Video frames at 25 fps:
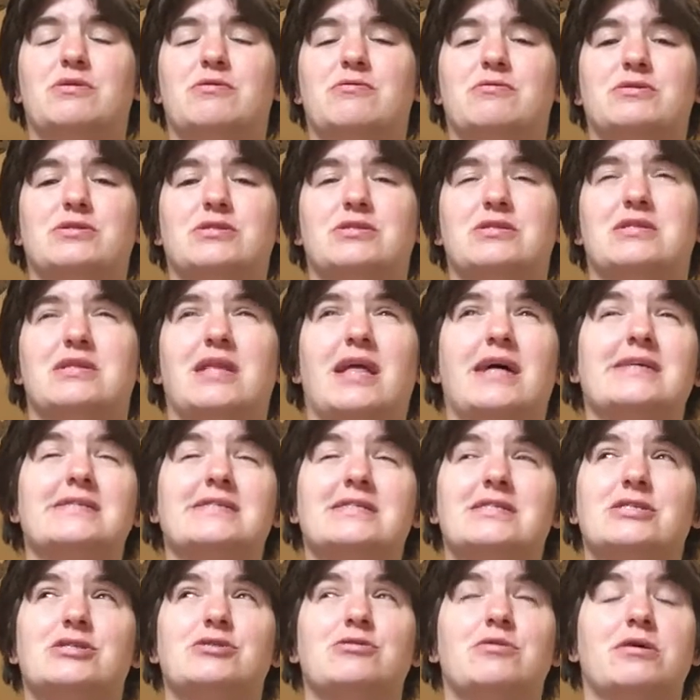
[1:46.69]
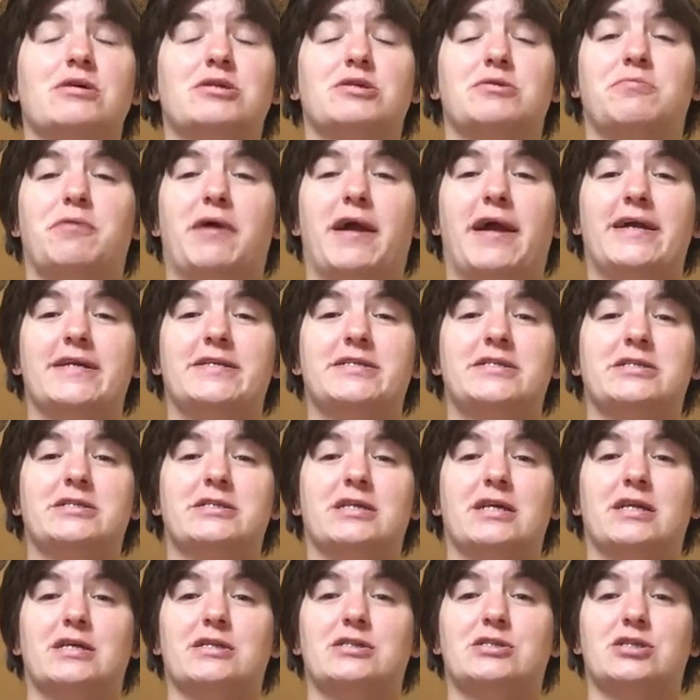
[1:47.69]
It was less than 200 pages,
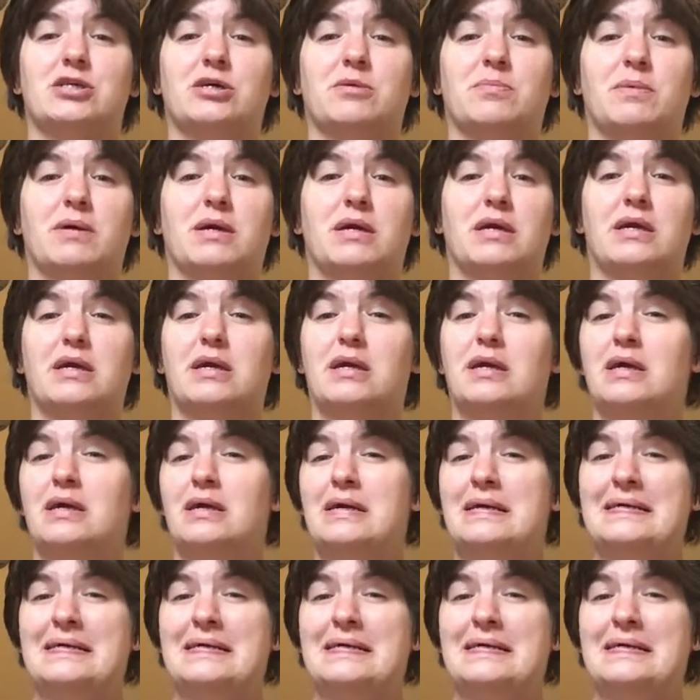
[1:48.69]
and it took me,